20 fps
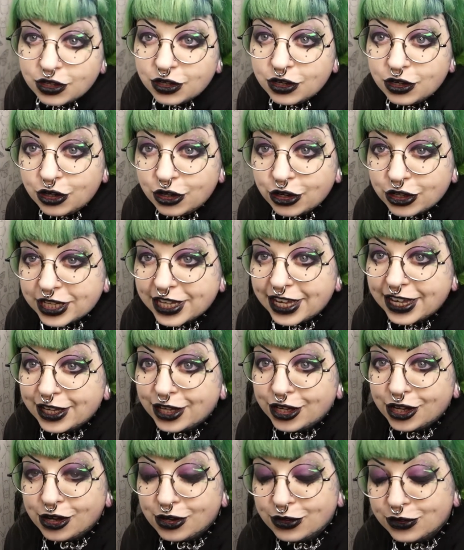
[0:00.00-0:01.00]
Looking
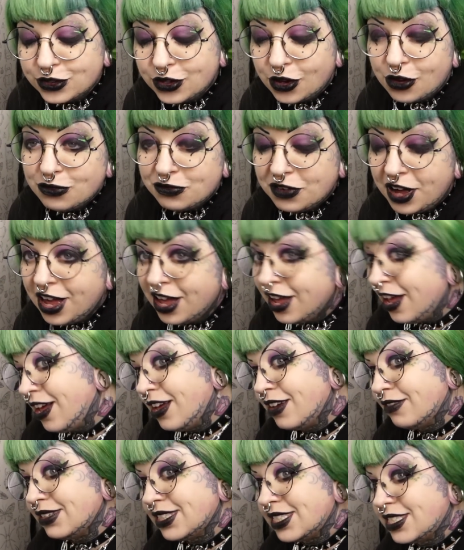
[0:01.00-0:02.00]
cute so far.
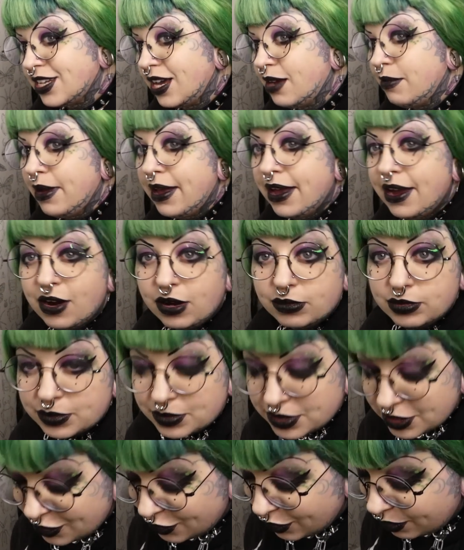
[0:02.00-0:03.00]
I've had to tie my hair up, it
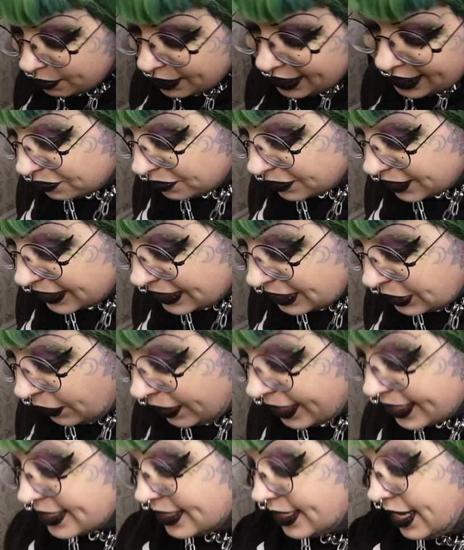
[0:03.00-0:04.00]
was annoying me. It's
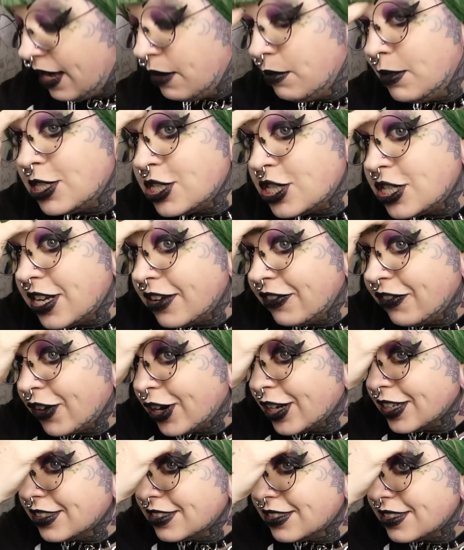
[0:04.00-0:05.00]
crazy how much
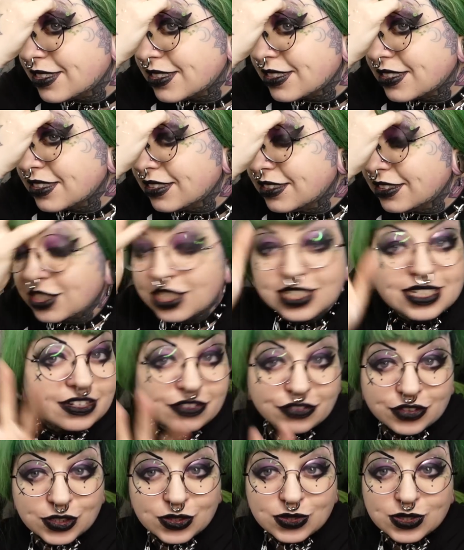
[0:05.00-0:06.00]
difference just a
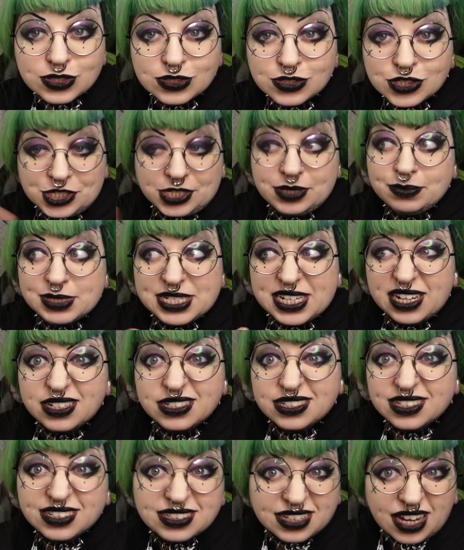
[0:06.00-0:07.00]
few cheap
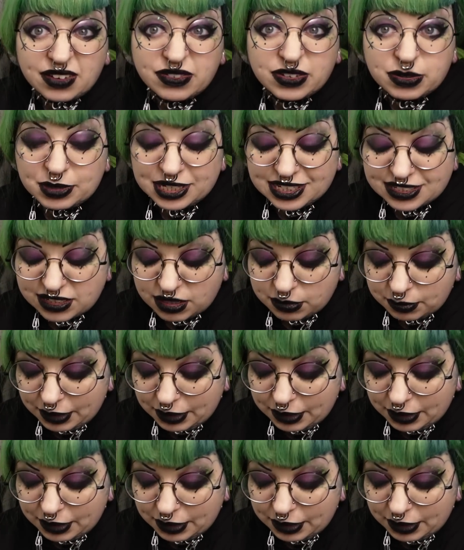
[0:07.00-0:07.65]
studs and safety pins can